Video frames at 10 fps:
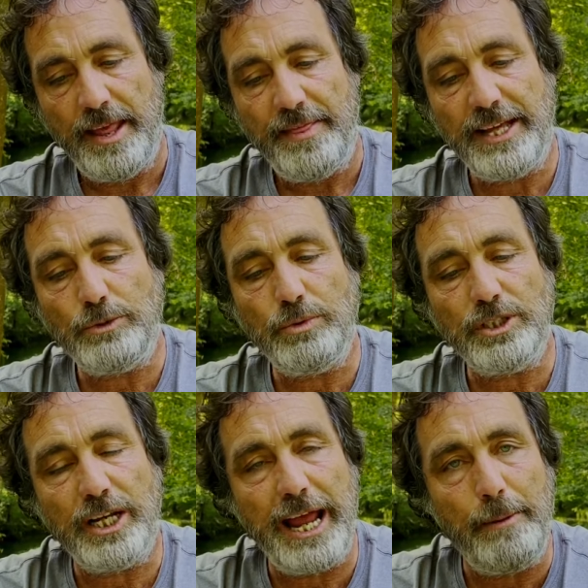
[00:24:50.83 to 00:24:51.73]
That's what's
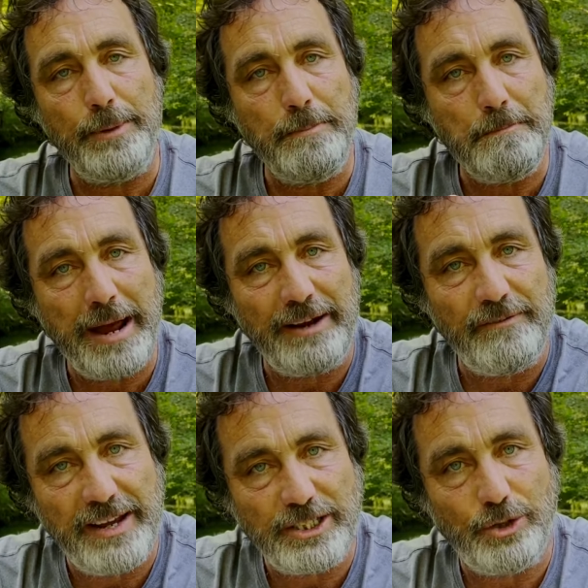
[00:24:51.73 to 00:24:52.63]
going to help you
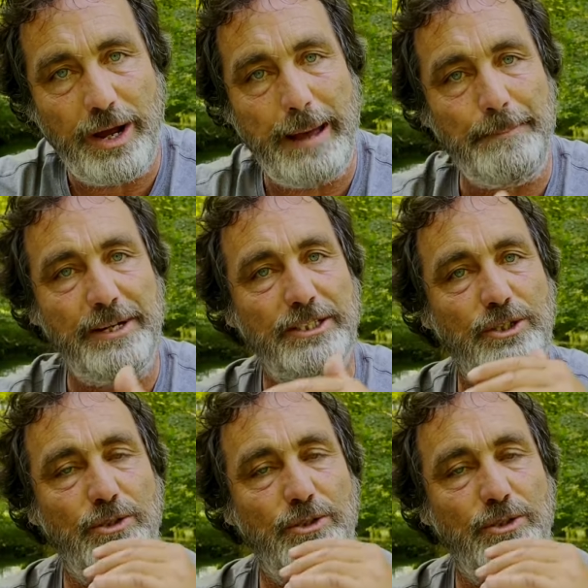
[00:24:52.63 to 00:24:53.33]
manifest your happiness